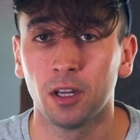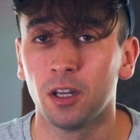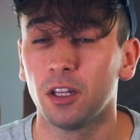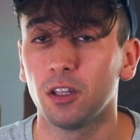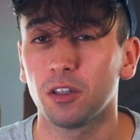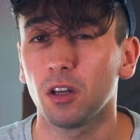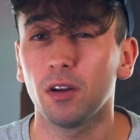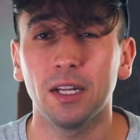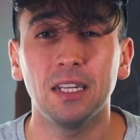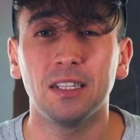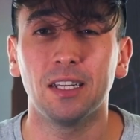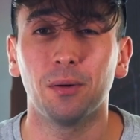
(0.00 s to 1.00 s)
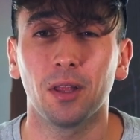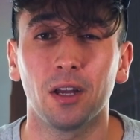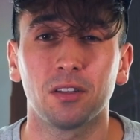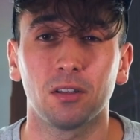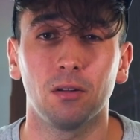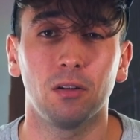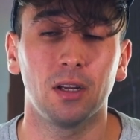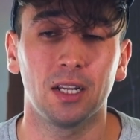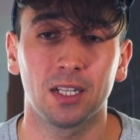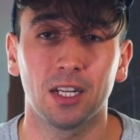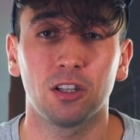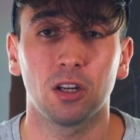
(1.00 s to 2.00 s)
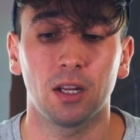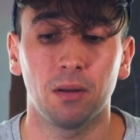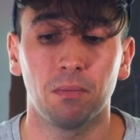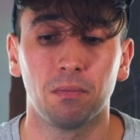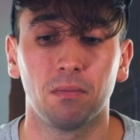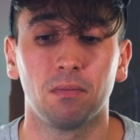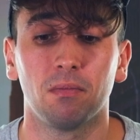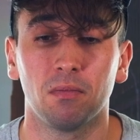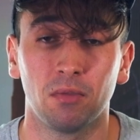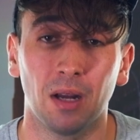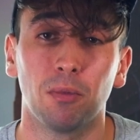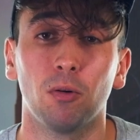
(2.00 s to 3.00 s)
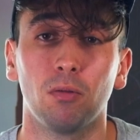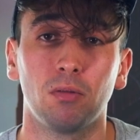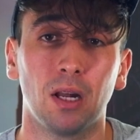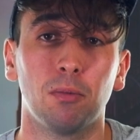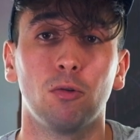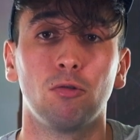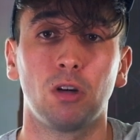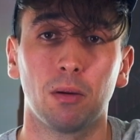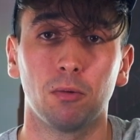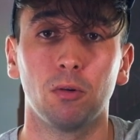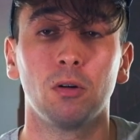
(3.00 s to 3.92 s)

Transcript: So it's a lot easier with ISO. It's literally double, double, double.